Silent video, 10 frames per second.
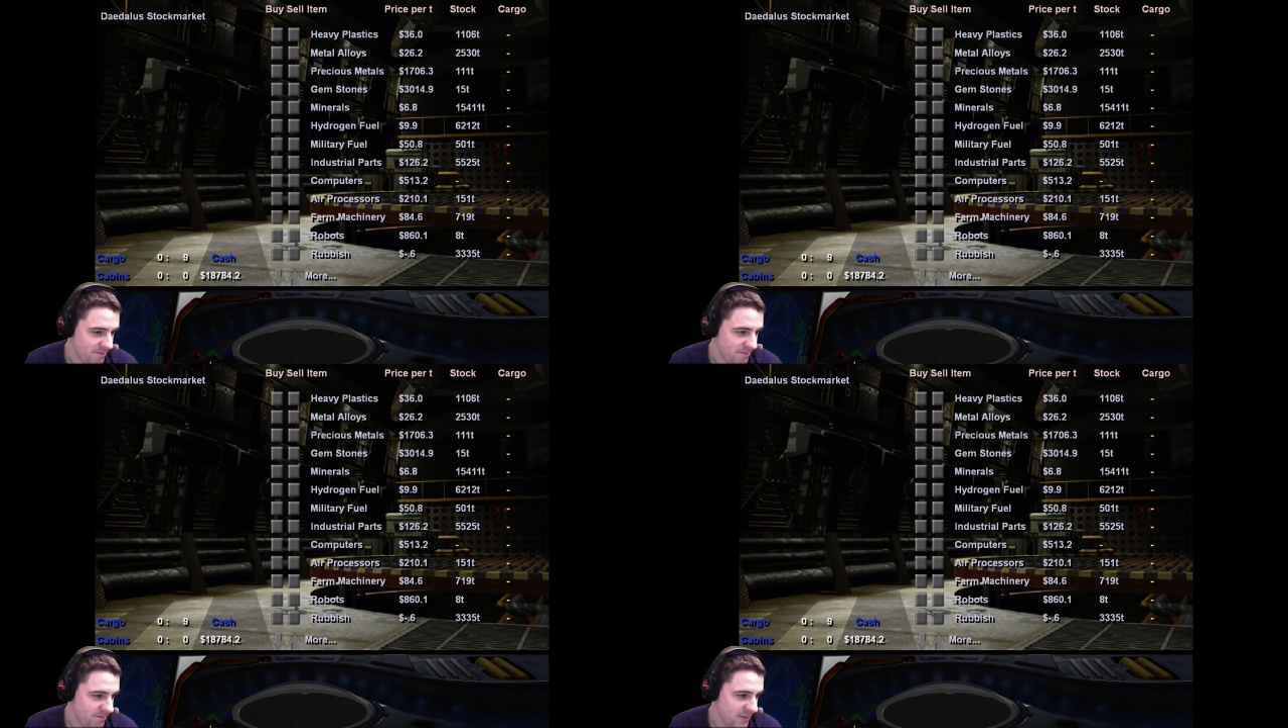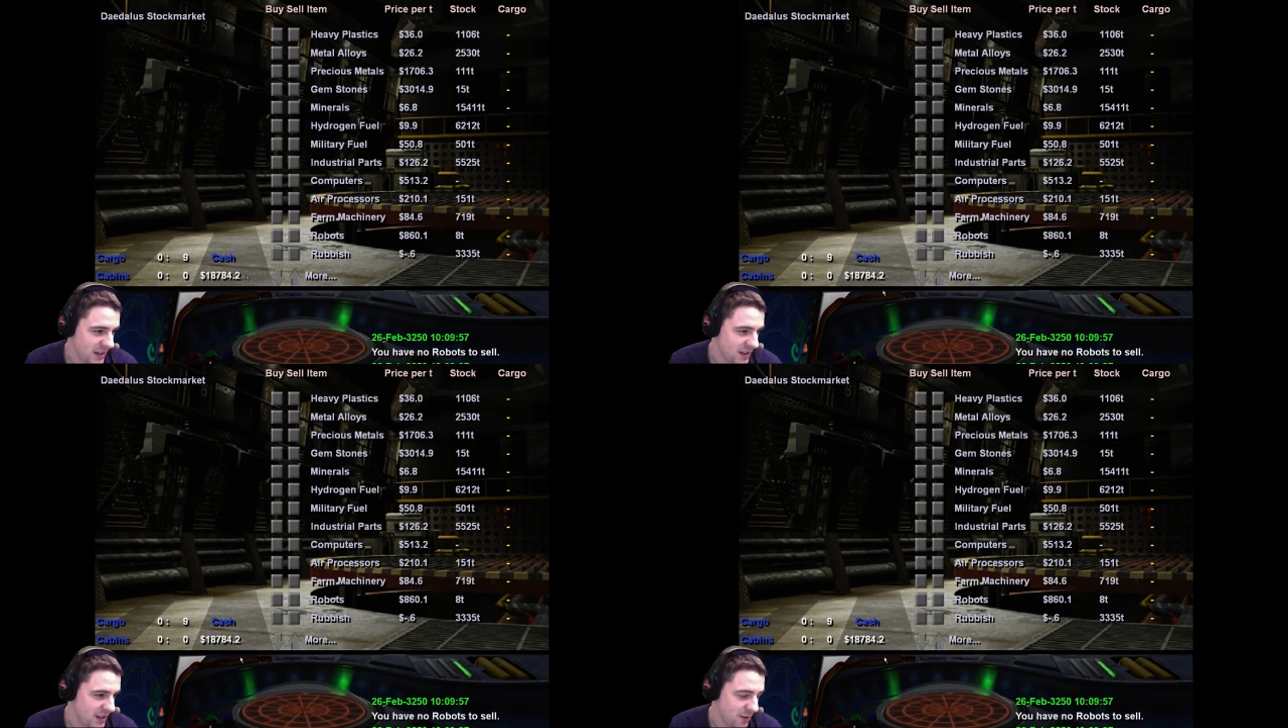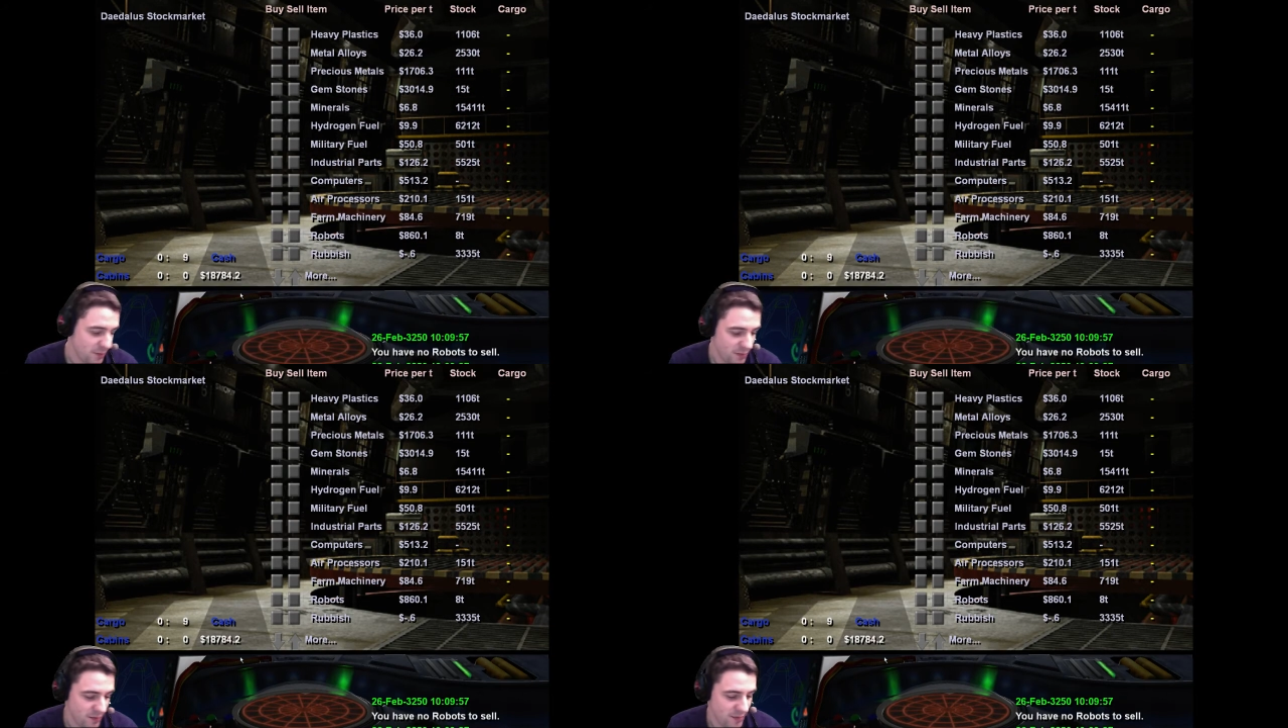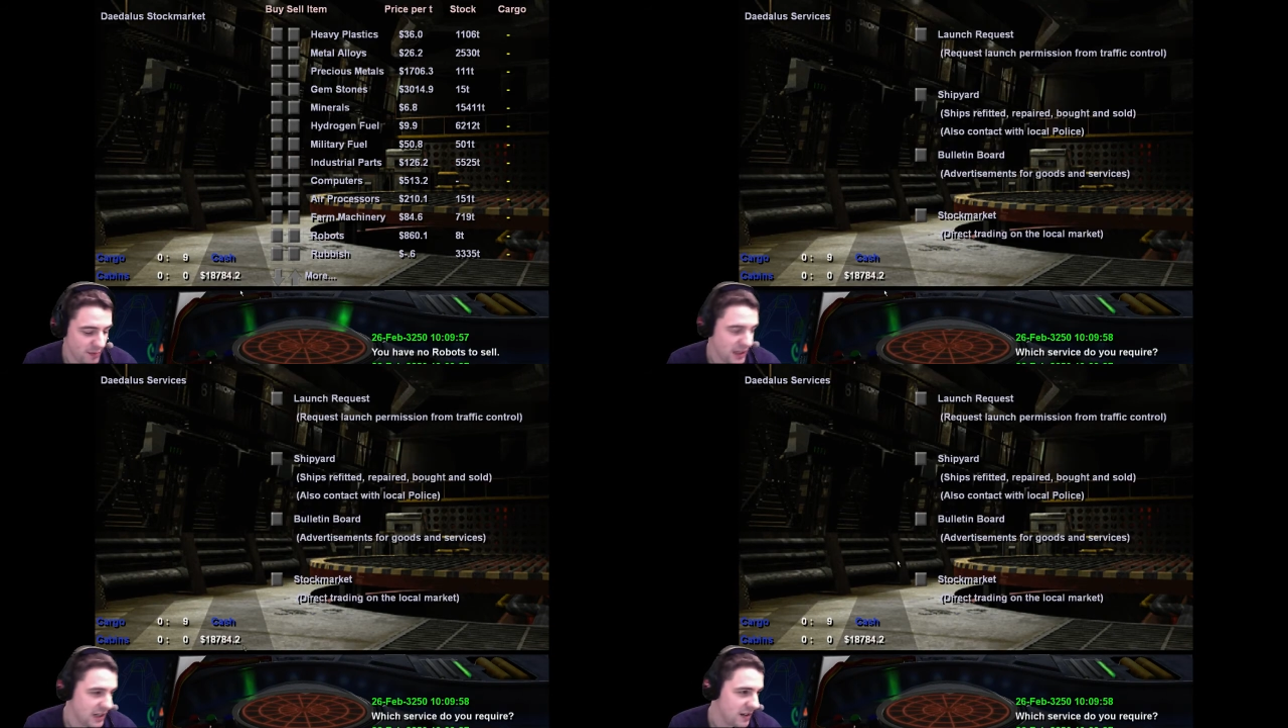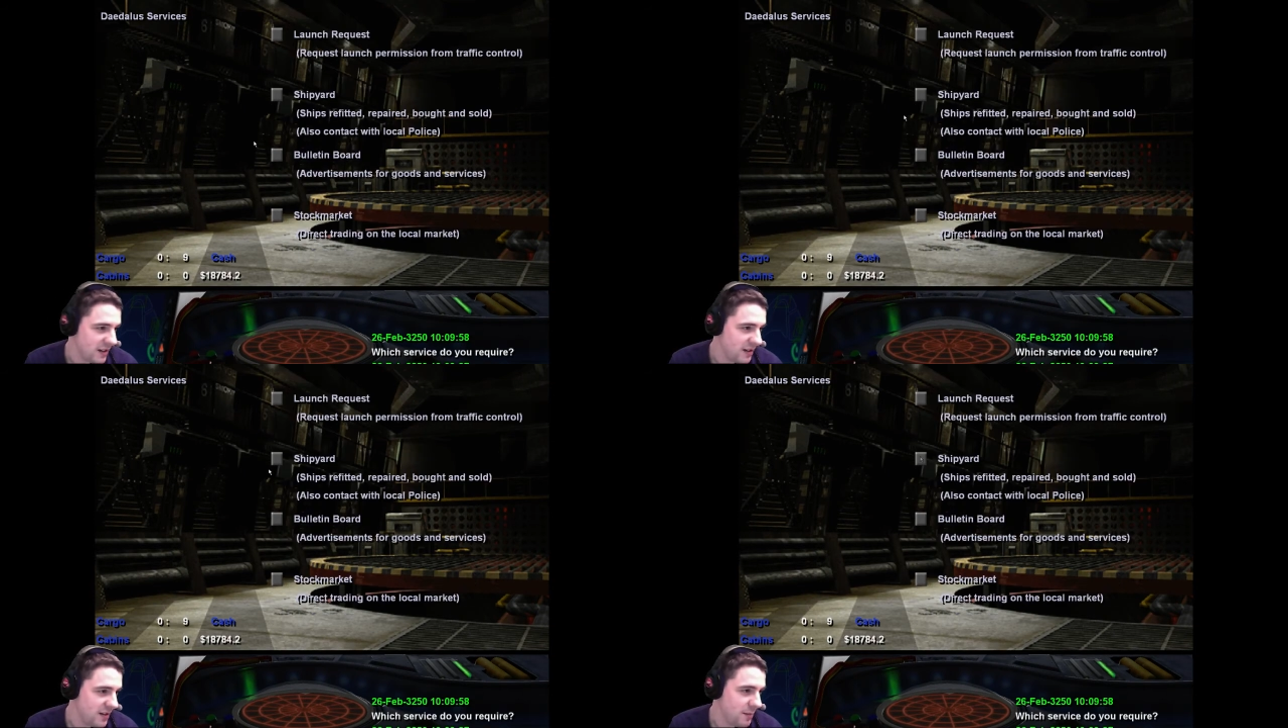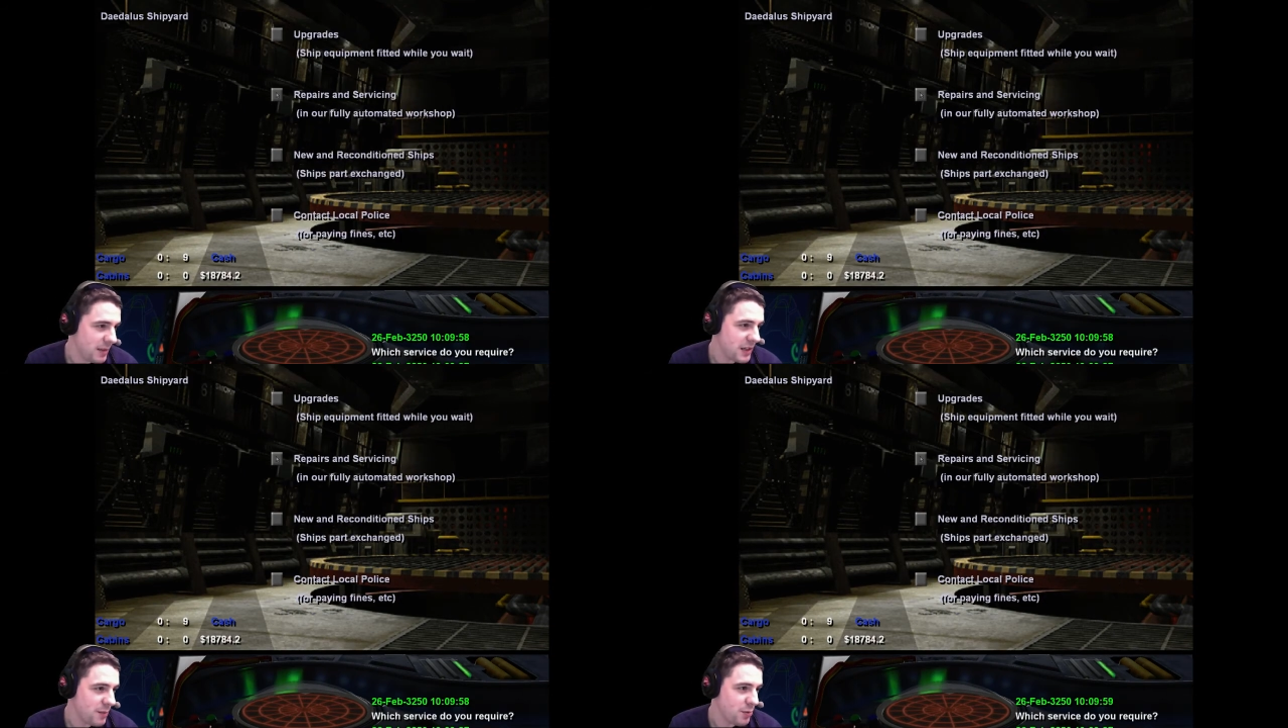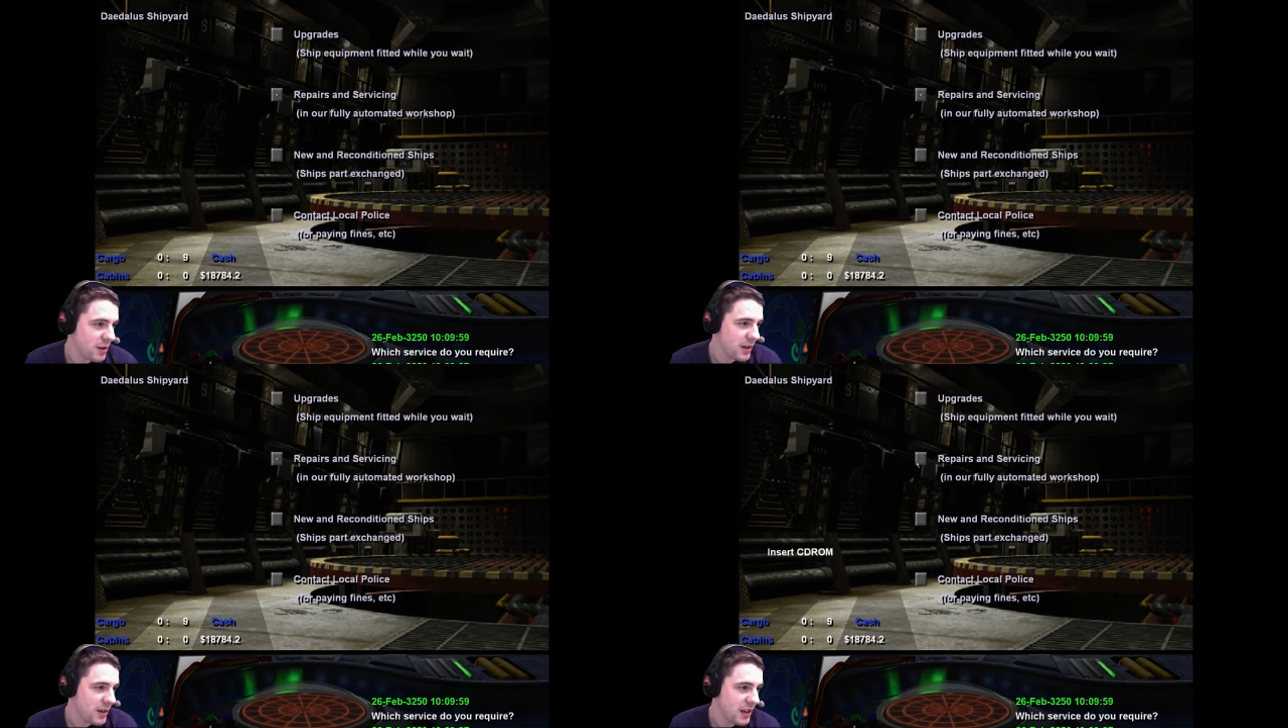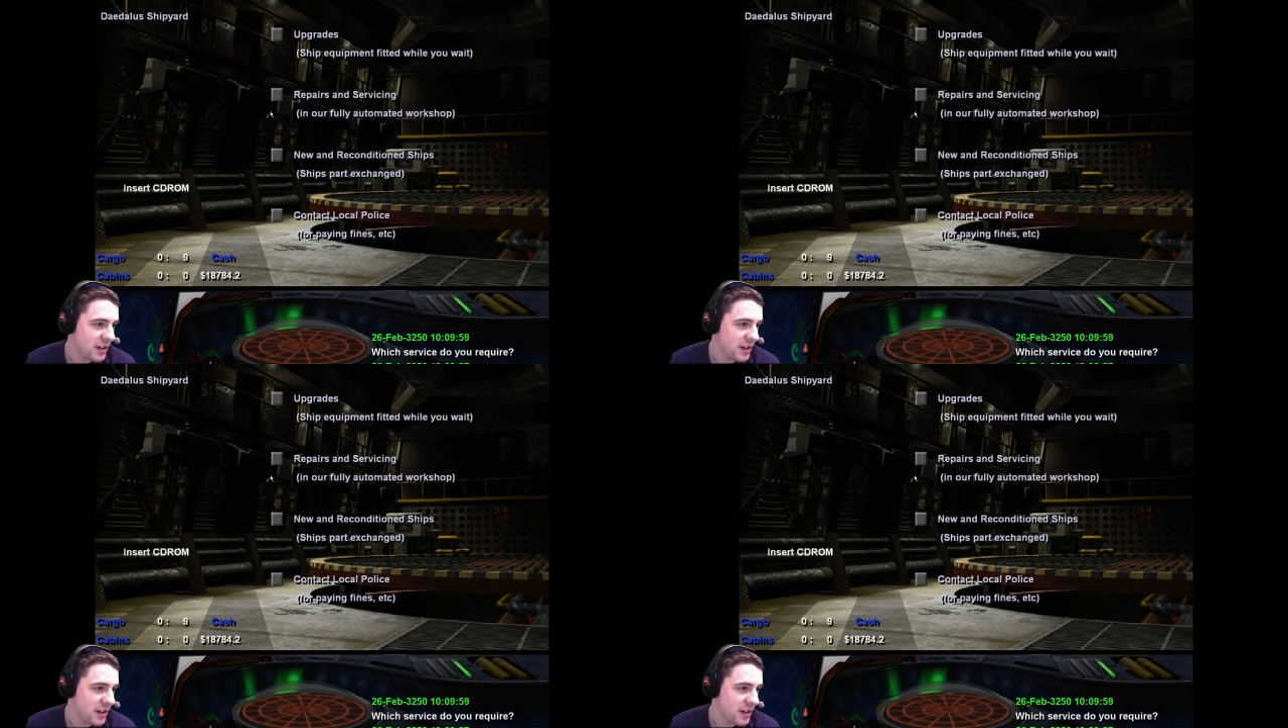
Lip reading: Still, making a pretty penny here.